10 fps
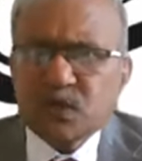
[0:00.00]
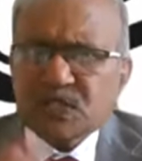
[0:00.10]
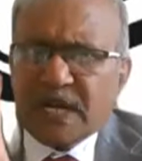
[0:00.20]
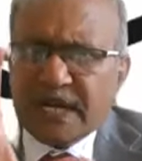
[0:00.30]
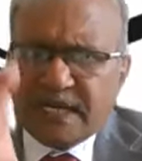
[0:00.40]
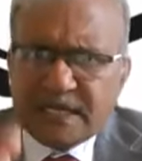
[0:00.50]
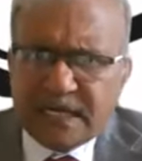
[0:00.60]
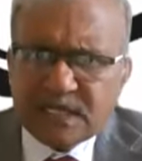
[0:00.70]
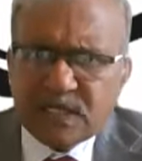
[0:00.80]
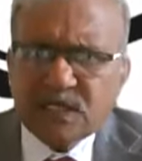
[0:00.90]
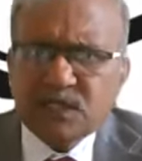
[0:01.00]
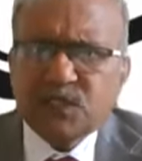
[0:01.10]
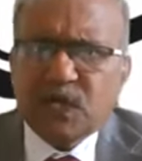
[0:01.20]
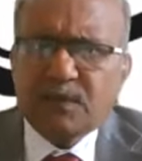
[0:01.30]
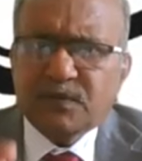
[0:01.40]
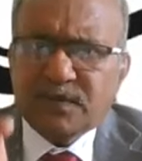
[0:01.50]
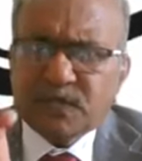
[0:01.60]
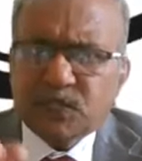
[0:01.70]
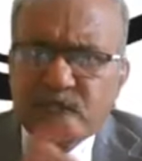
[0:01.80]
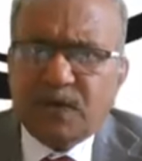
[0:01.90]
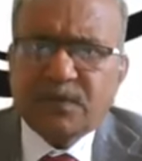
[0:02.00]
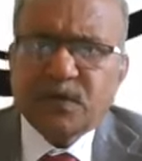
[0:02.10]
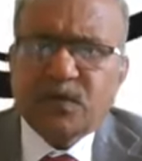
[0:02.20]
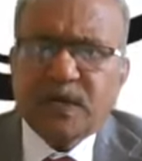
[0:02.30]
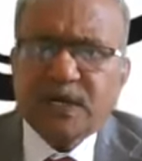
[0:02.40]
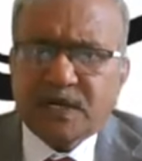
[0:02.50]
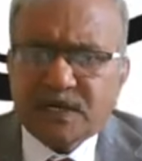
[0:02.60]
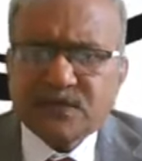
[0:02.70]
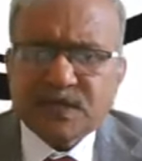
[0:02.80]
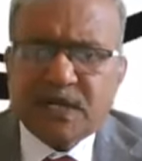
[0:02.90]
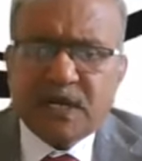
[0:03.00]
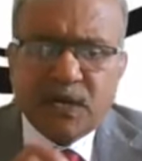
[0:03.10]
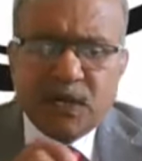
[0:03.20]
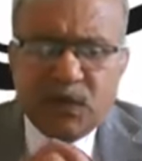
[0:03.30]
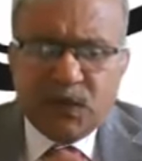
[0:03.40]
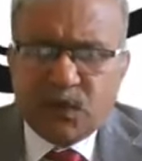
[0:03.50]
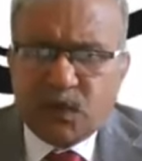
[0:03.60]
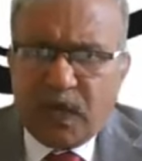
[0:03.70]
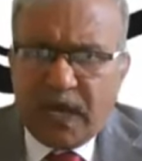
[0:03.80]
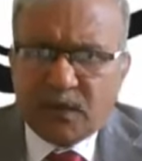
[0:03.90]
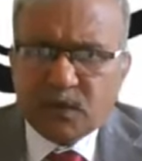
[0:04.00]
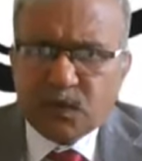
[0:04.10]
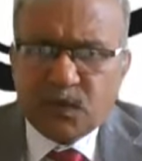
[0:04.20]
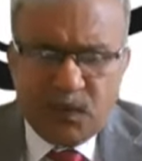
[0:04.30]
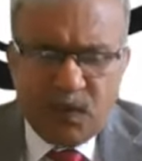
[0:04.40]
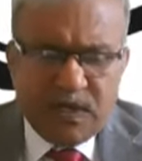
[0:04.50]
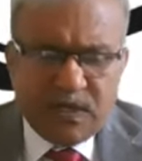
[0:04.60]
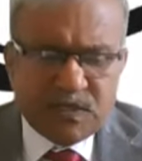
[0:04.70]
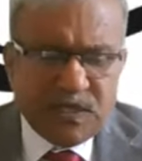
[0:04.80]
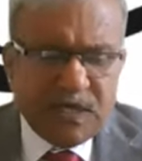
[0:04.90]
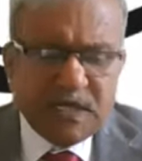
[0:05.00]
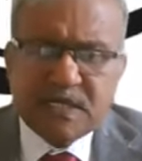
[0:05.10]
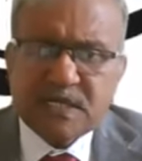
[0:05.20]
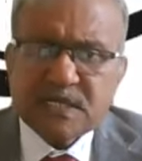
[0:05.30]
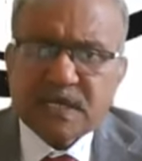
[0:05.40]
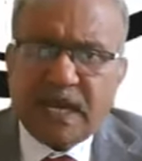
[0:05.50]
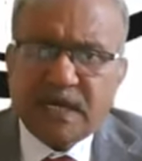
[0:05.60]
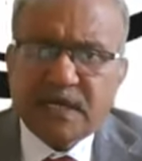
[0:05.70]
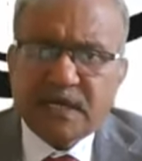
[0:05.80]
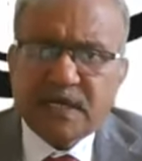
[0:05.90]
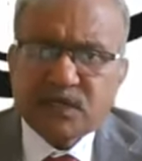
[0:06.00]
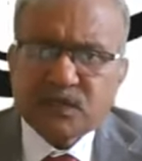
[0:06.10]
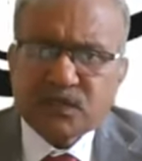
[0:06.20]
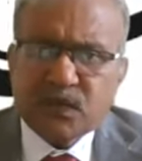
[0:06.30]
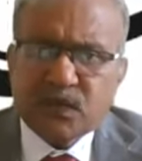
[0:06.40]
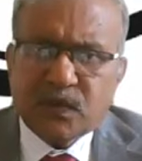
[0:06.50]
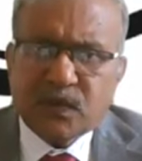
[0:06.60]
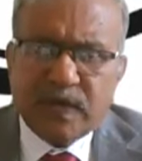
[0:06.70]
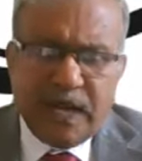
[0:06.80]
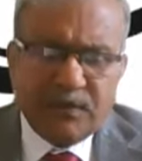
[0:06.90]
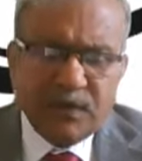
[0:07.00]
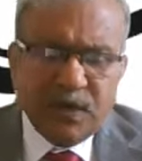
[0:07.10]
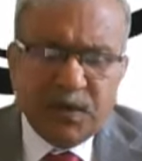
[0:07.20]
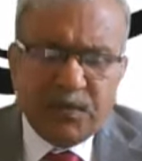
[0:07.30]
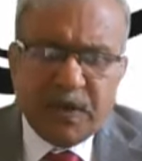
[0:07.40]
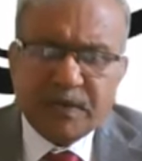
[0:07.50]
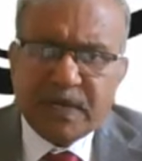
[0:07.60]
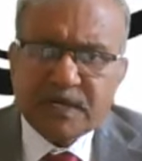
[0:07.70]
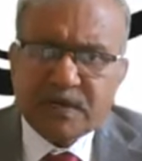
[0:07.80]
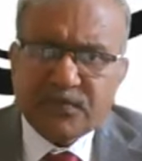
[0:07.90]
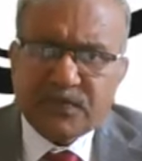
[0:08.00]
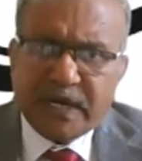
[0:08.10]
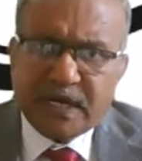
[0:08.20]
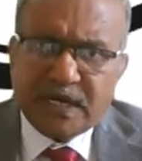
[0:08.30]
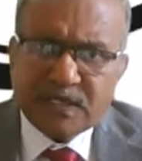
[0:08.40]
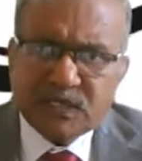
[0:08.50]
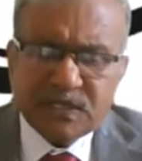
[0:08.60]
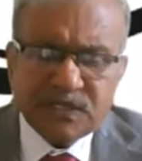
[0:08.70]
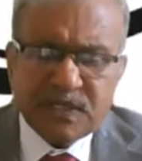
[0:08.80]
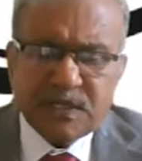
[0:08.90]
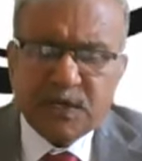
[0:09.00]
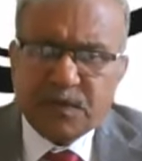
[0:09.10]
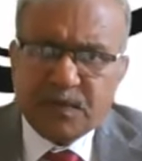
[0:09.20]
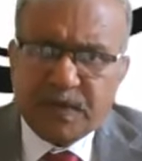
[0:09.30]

You study that job, which job you wanted. He said that you have to, you see, this candidate should have preparation